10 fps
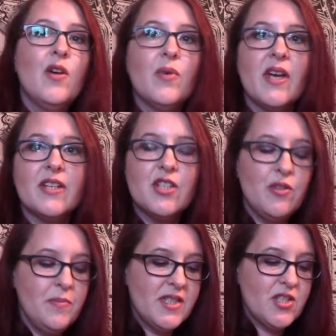we got 2
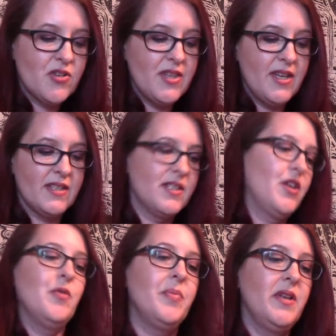mystery things to
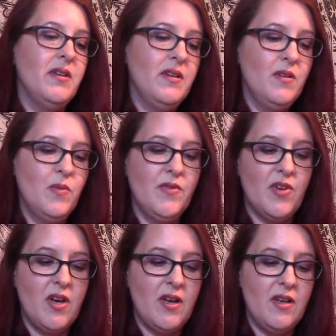open. We've
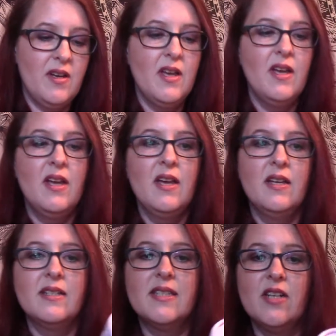got
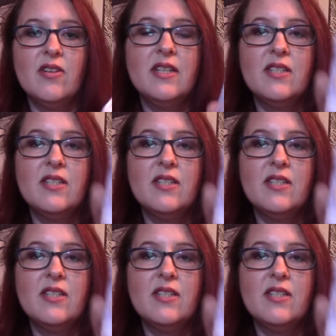Series